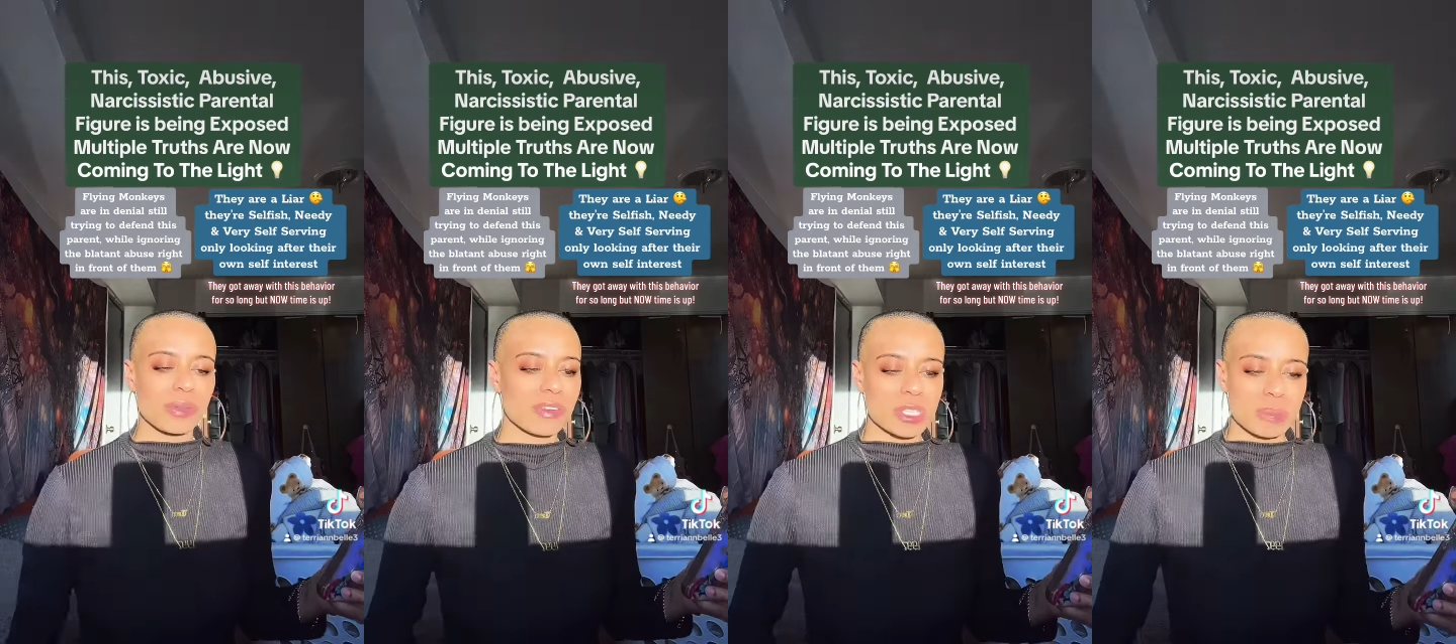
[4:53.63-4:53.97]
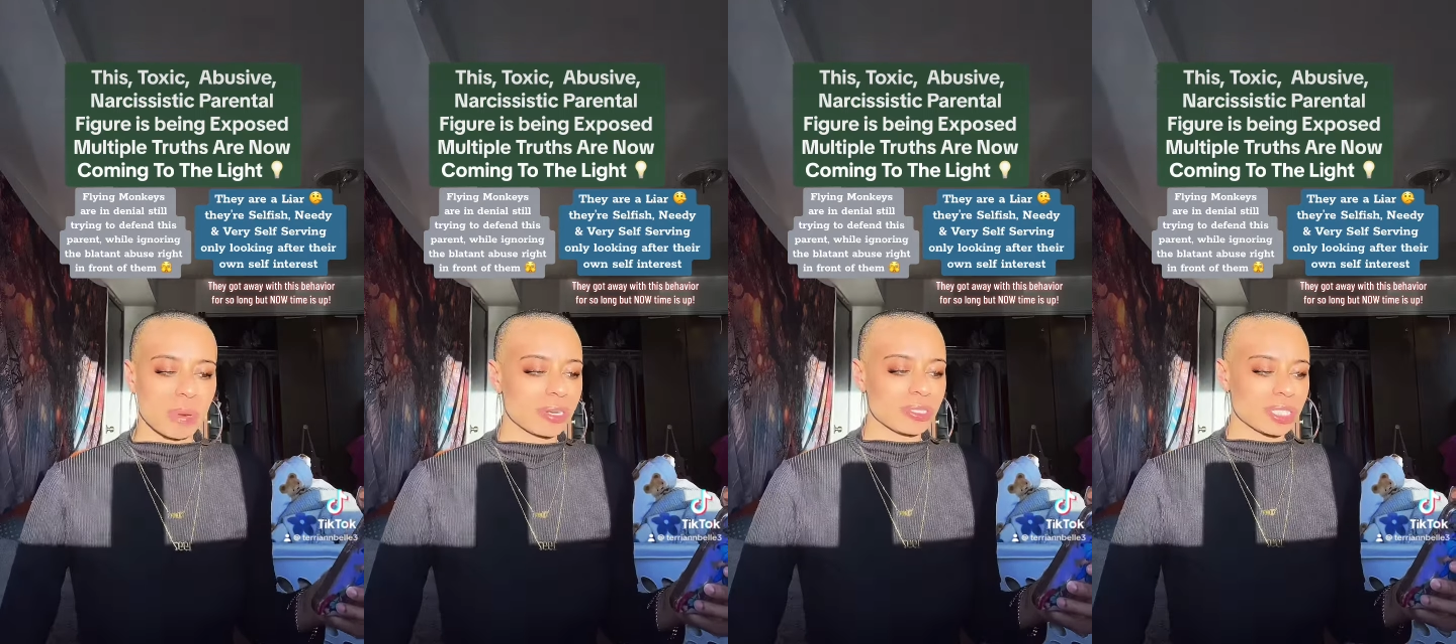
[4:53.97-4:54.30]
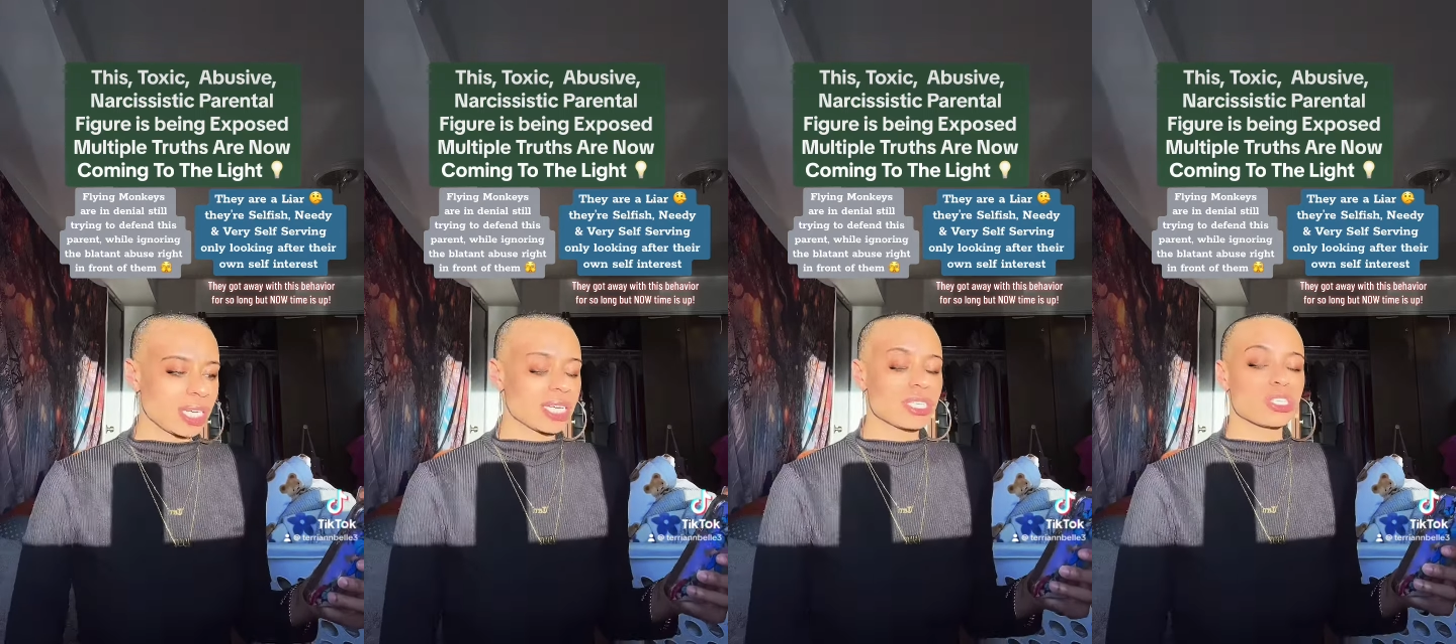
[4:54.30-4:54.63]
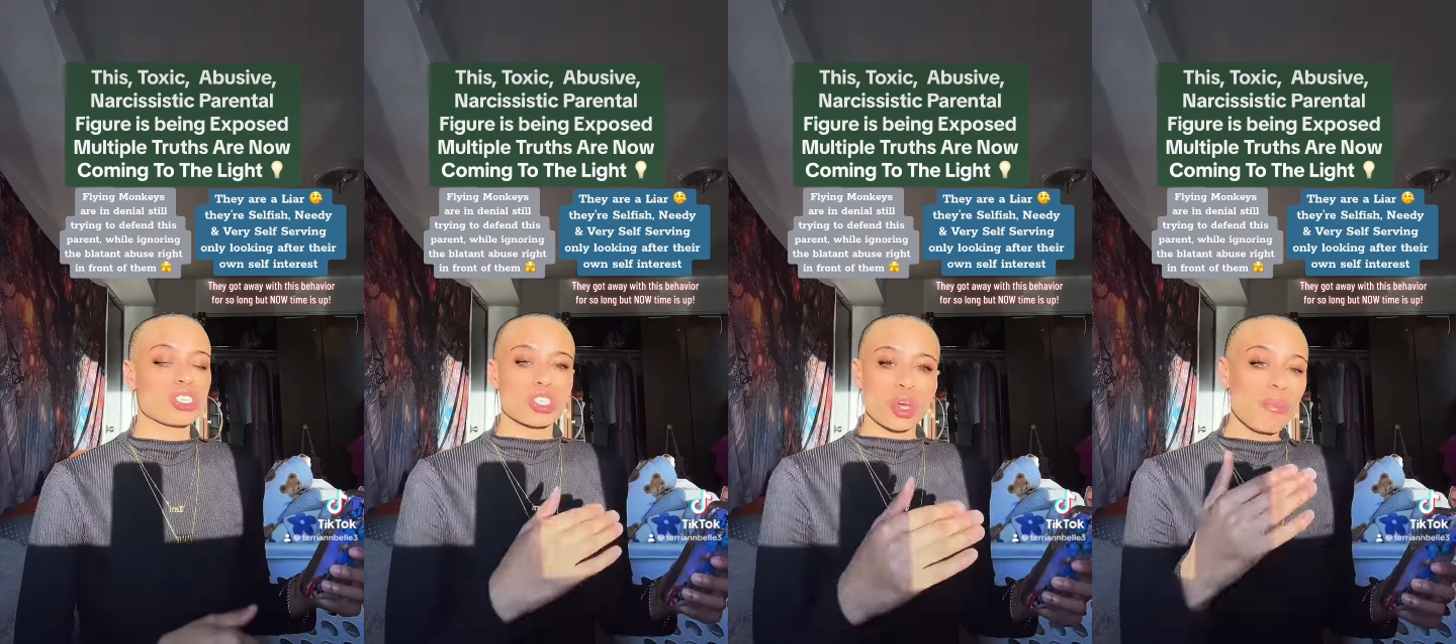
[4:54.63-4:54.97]
this person is.
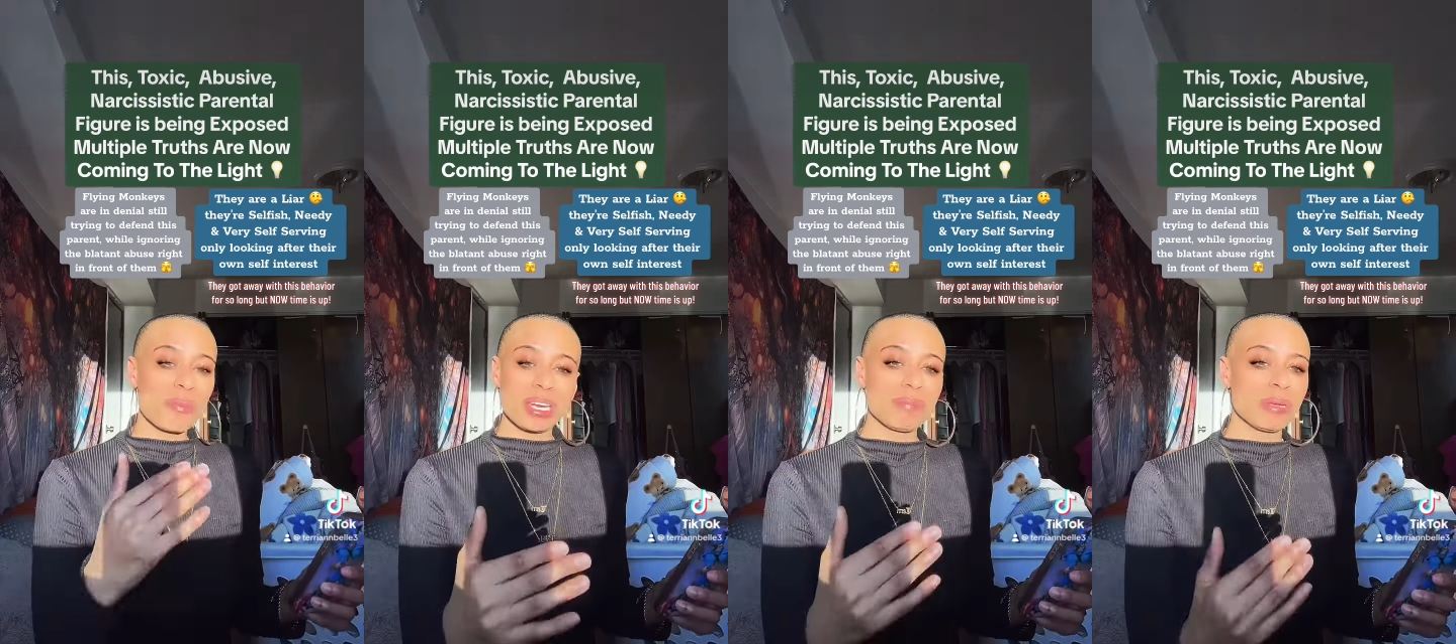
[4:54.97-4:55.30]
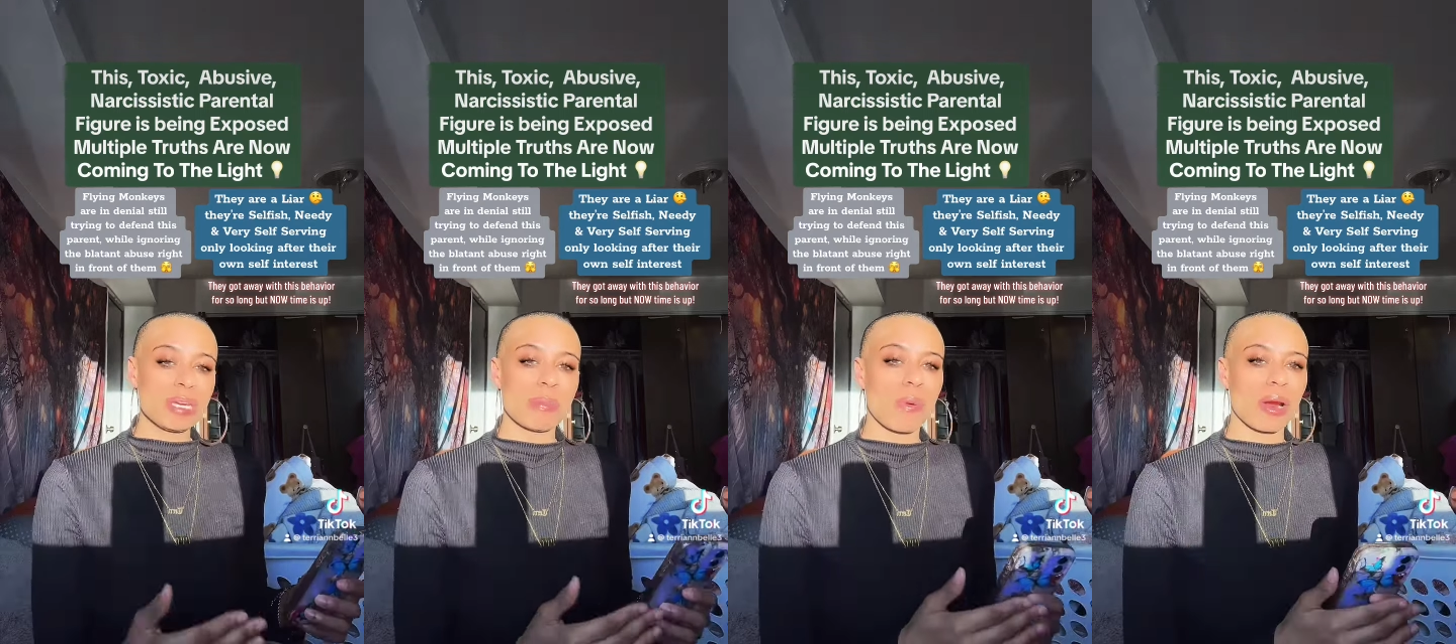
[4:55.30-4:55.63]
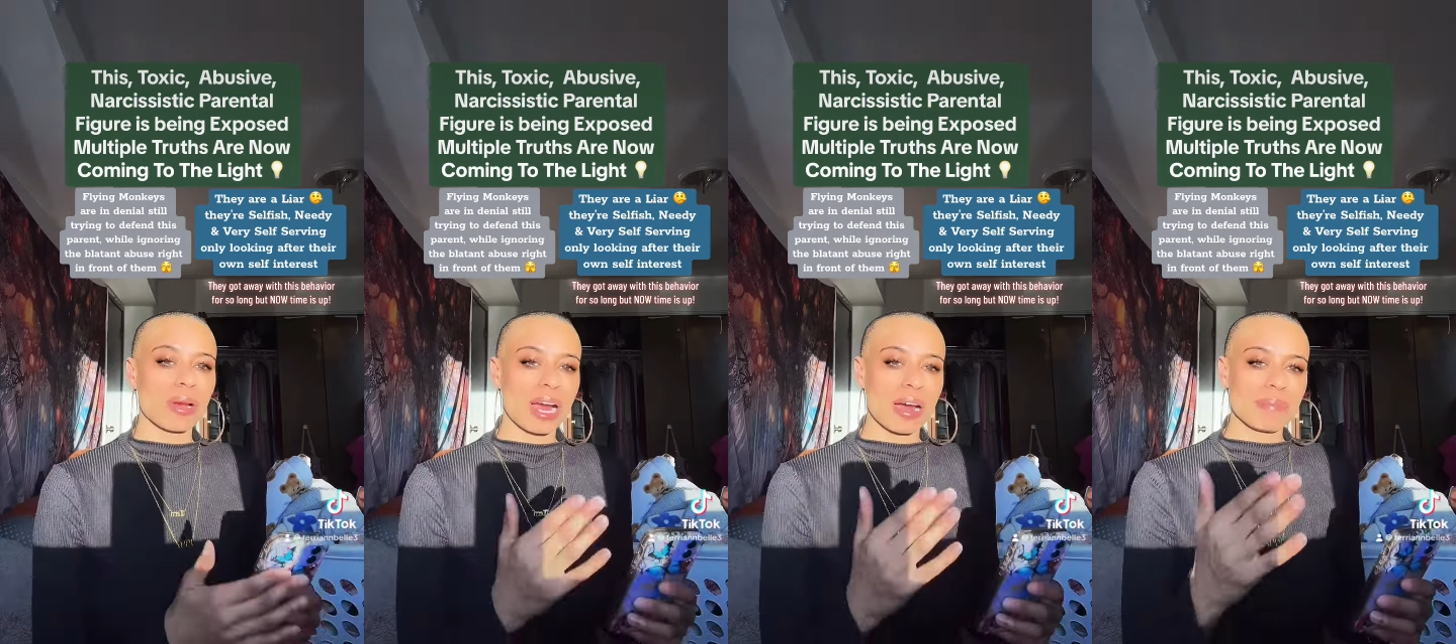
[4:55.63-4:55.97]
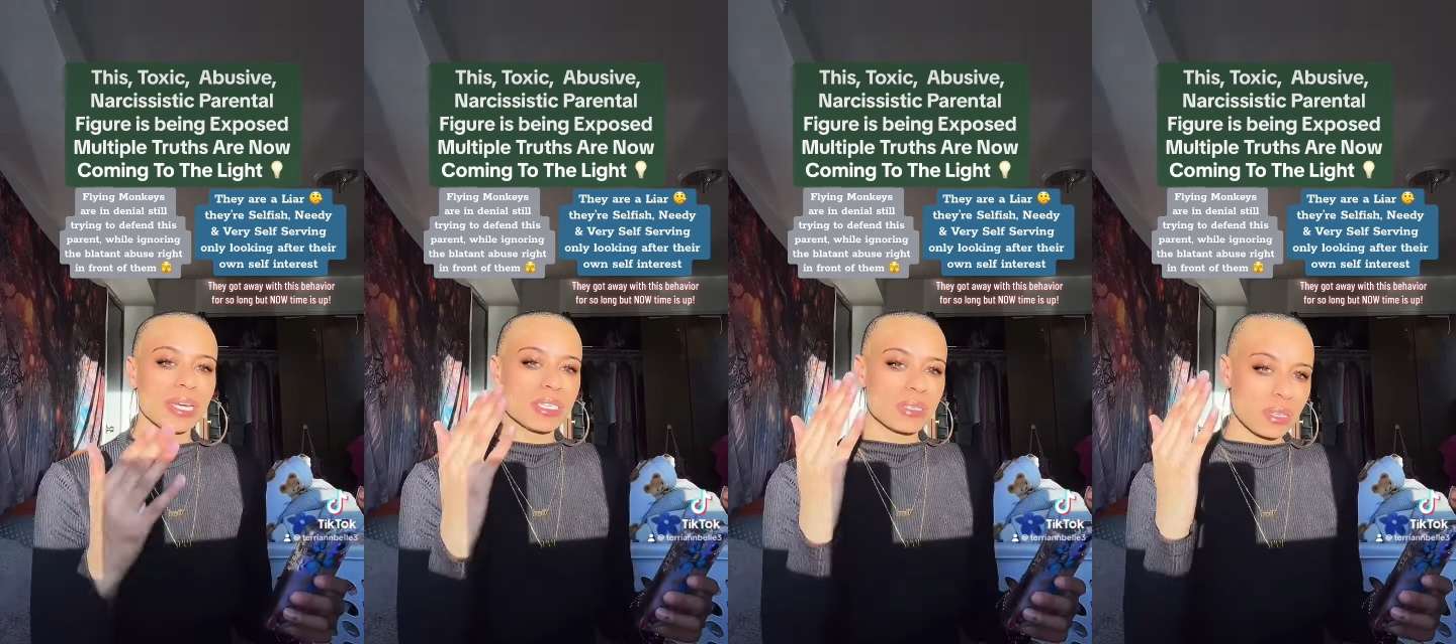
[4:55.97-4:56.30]
So many people are
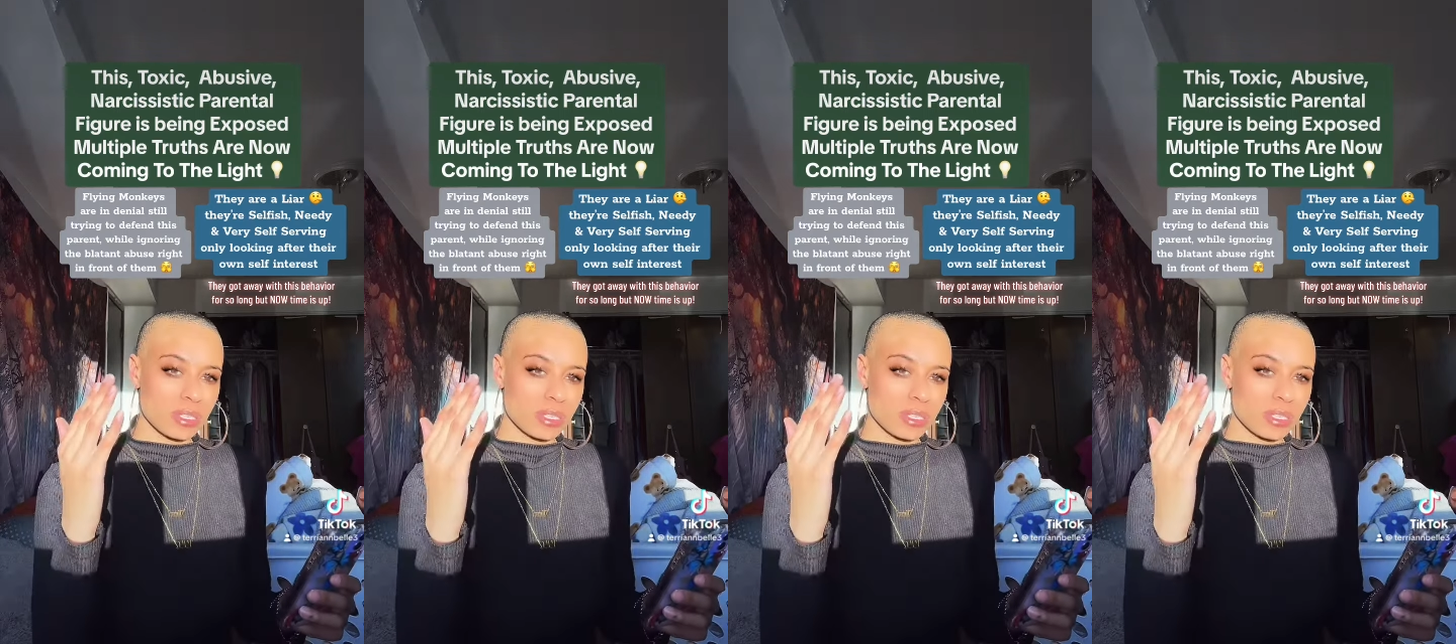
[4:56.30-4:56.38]
coming